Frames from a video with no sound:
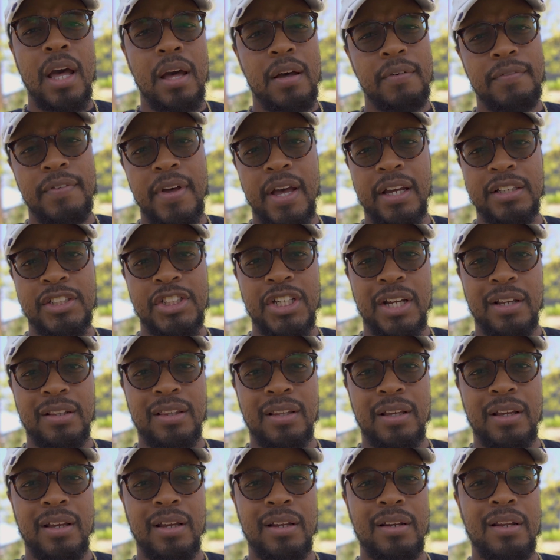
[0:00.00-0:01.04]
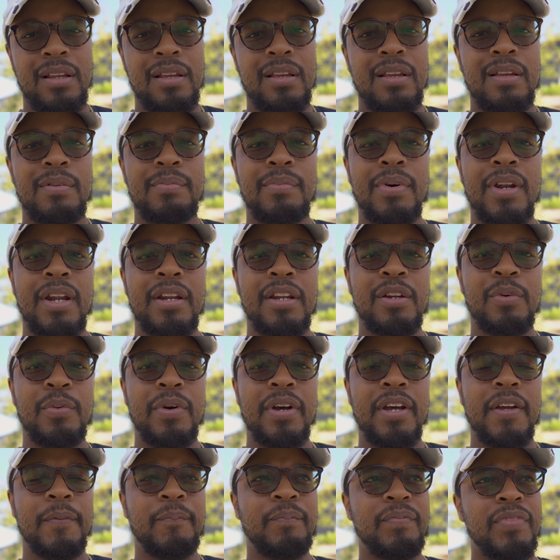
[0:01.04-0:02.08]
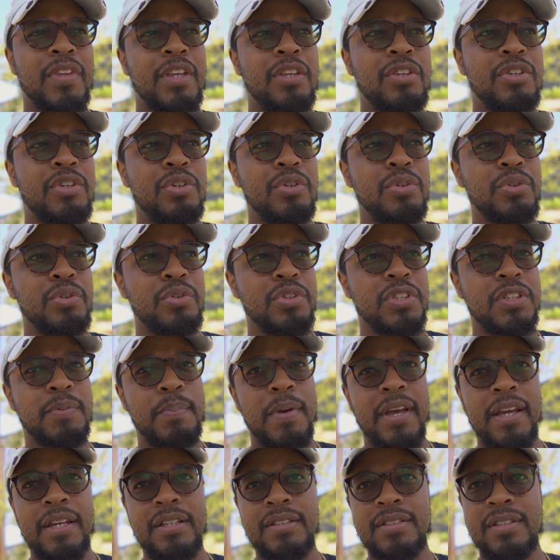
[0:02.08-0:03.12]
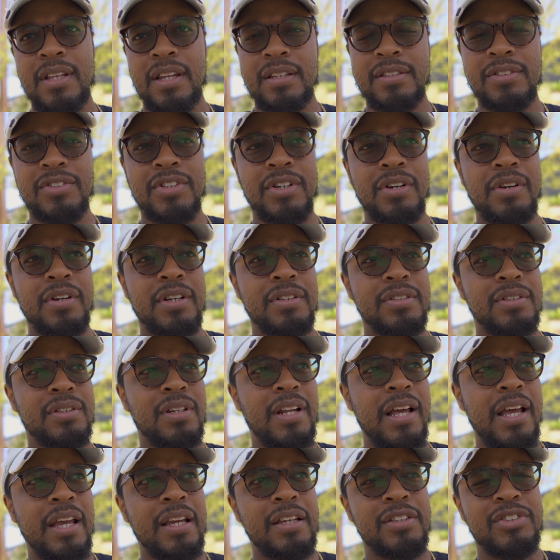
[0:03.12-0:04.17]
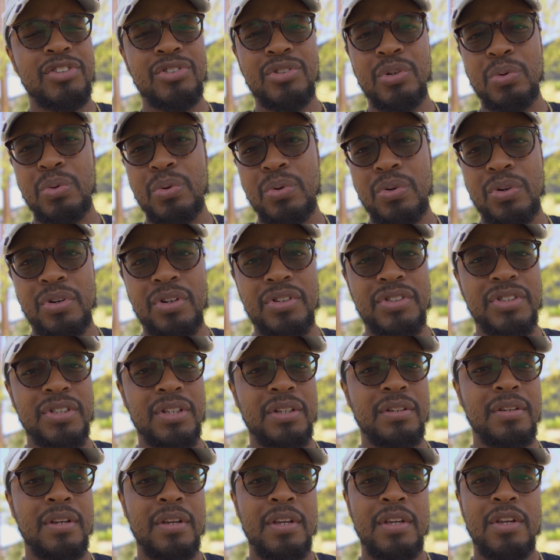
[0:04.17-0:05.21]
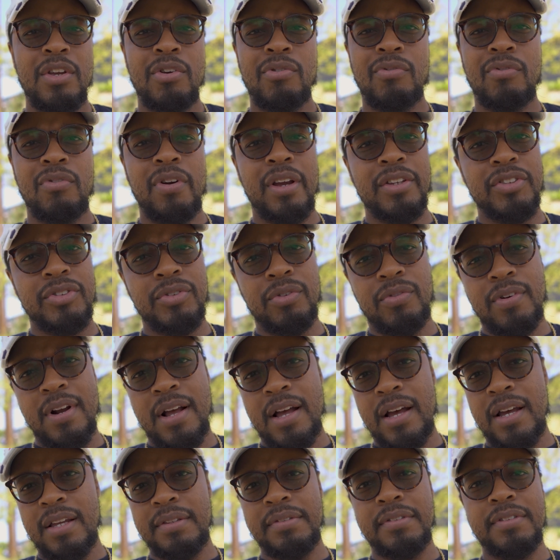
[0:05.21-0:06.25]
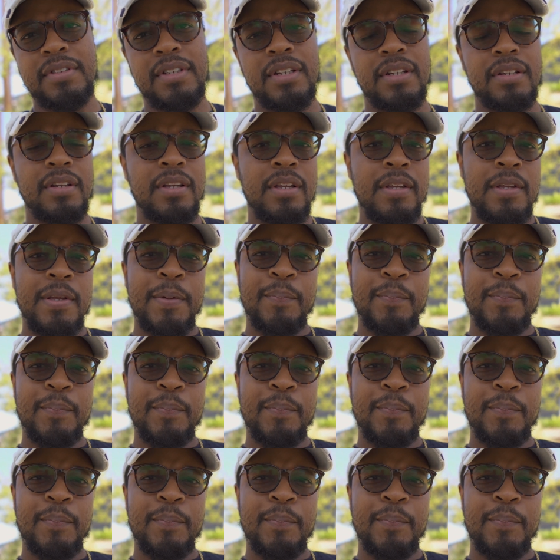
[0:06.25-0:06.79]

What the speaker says: I'll fact check that. But anyway, huge space that's turned into like stores and restaurants and,